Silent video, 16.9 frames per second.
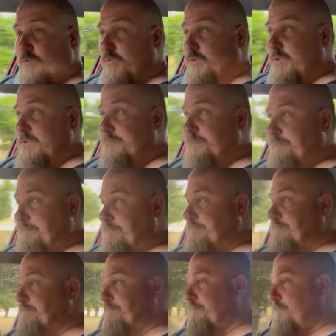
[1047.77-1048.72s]

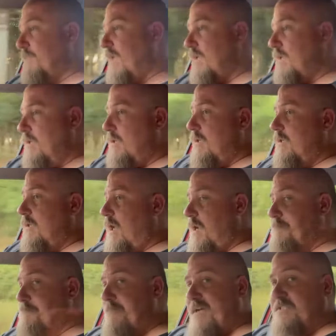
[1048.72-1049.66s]

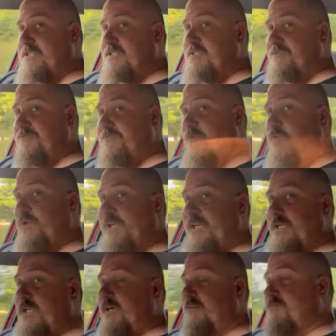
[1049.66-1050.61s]
I mustn't fall
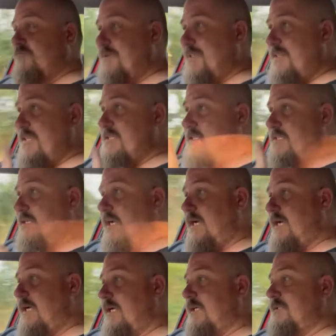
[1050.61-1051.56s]
in love with this
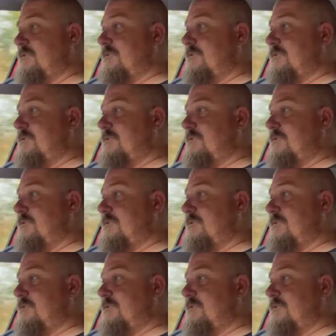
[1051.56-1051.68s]
car.